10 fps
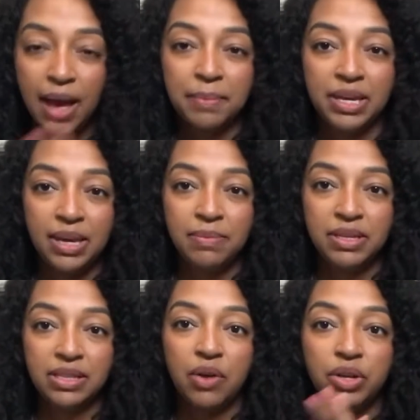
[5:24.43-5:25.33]
I'm gonna keep
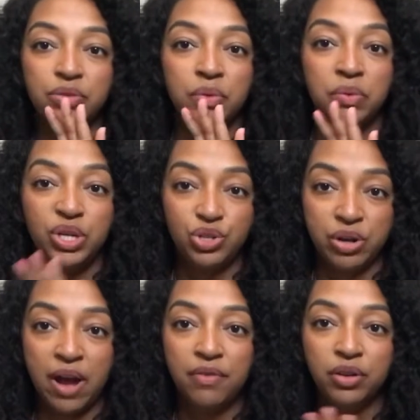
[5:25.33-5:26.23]
this out because when we
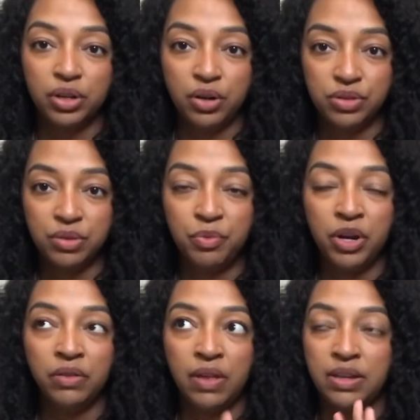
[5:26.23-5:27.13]
travel or go
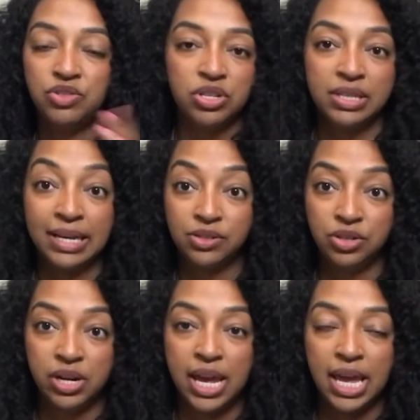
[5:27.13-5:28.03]
somewhere, like just
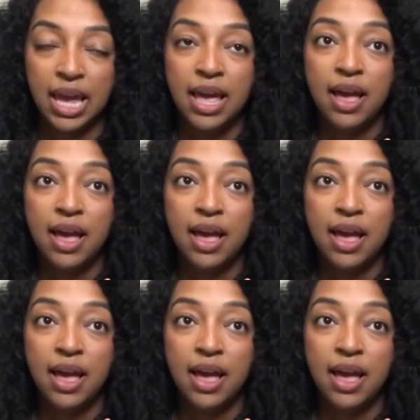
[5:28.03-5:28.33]
yesterday,